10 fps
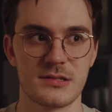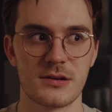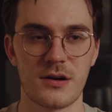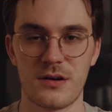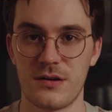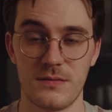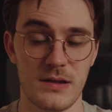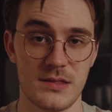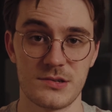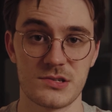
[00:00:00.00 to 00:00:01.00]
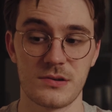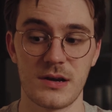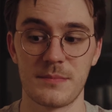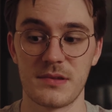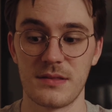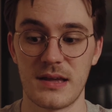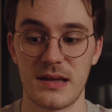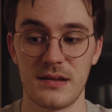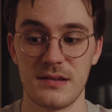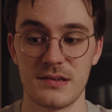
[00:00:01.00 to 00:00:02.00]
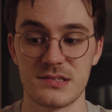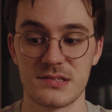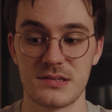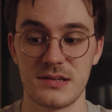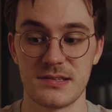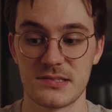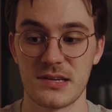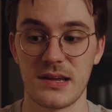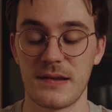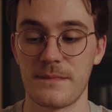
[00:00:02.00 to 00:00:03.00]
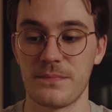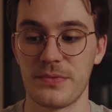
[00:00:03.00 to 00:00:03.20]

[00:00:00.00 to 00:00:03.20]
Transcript: they're all in the script, and that is insane.